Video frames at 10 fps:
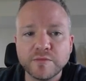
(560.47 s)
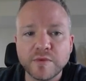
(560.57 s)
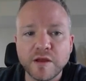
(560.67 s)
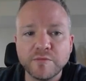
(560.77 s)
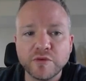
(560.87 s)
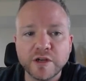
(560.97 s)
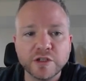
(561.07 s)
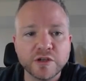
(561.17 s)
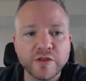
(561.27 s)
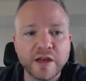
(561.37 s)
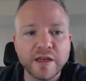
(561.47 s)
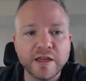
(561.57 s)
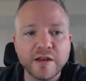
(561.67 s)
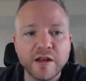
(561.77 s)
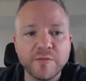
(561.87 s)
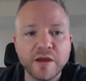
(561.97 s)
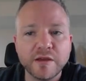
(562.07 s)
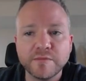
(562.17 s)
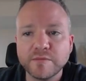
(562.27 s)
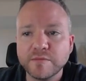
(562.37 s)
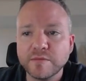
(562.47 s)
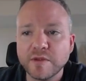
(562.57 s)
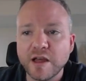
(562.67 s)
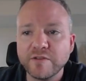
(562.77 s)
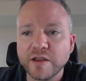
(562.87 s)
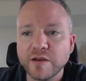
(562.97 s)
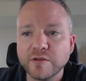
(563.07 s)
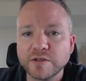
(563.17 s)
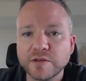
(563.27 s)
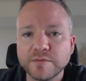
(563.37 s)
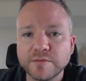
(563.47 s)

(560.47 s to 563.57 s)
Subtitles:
I'm pretty sure that I did on my live accounts.